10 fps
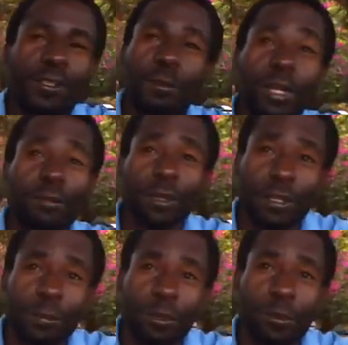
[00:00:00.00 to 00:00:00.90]

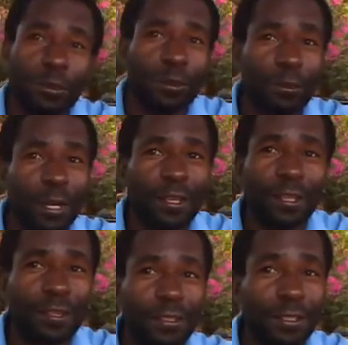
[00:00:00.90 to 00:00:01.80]
perfect because where
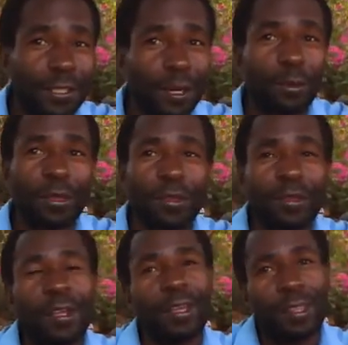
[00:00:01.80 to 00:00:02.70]
there is something,
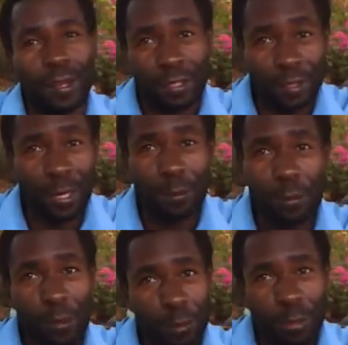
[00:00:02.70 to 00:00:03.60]
there are some
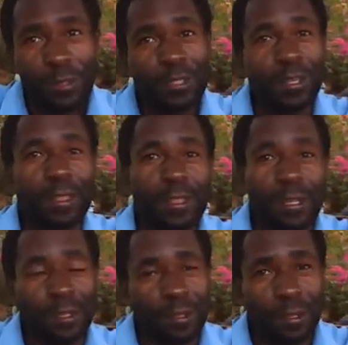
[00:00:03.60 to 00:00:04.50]
who oppose and
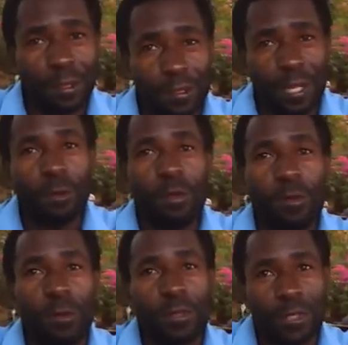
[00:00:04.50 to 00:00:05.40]
mm -hmm. some
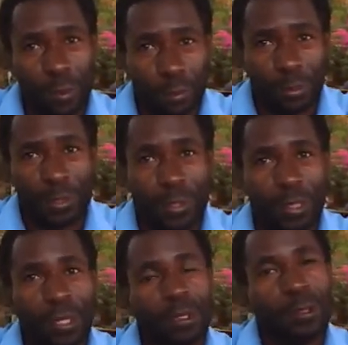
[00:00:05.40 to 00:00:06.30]
who support.
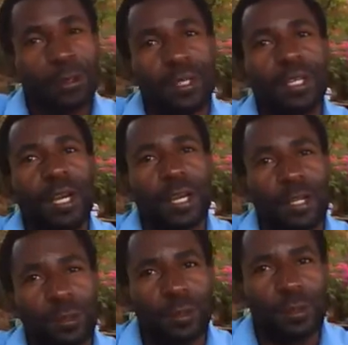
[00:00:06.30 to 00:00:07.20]
Oh yeah. So, yeah.
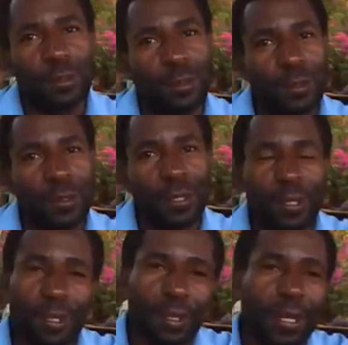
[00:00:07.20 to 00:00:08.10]
So
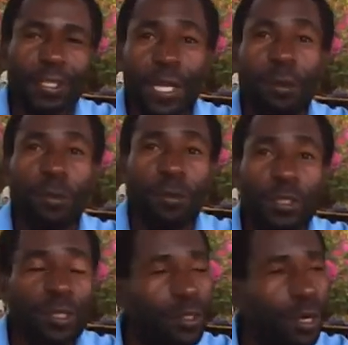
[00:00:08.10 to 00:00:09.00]
there are some who
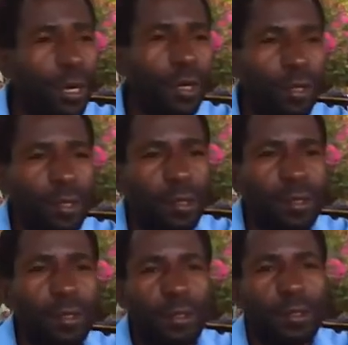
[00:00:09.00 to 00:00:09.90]
says uh, ah,
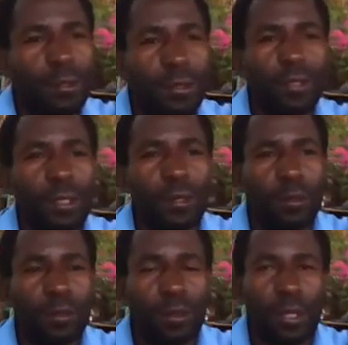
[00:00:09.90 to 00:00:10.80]
it's not a
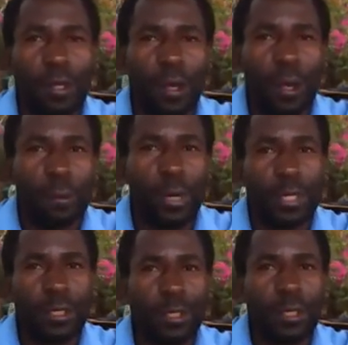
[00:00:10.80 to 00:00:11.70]
good thing,
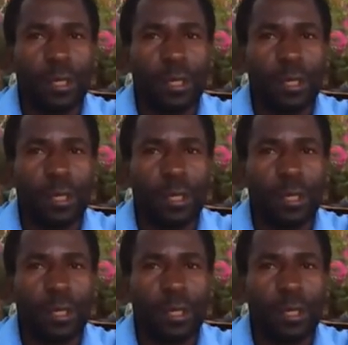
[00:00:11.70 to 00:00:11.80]
but uh,